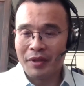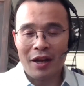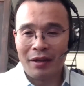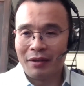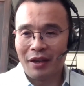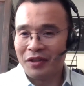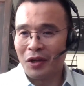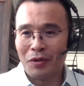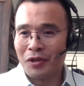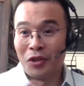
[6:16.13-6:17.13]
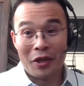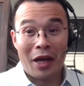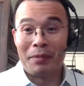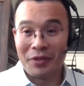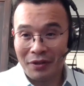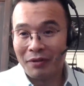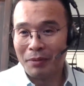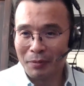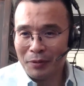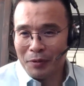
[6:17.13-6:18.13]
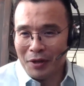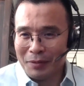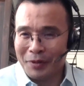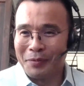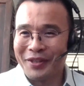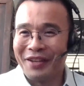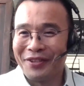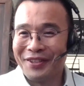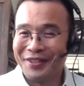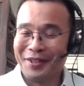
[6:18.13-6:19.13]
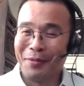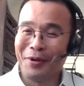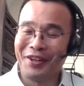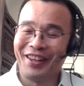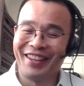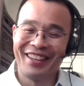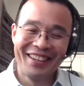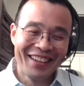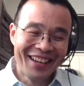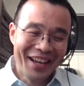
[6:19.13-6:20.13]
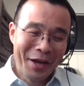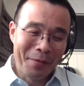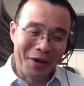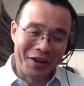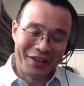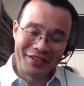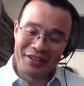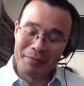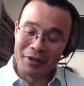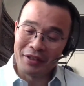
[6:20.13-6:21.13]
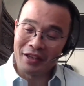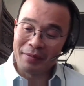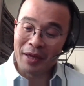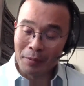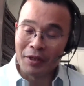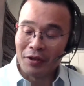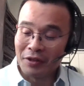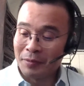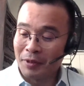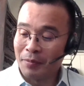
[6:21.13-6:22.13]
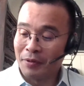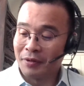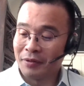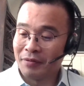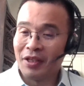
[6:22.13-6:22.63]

I, as a coach, should not be solving people's problems, obviously, but but I'm helping out these people,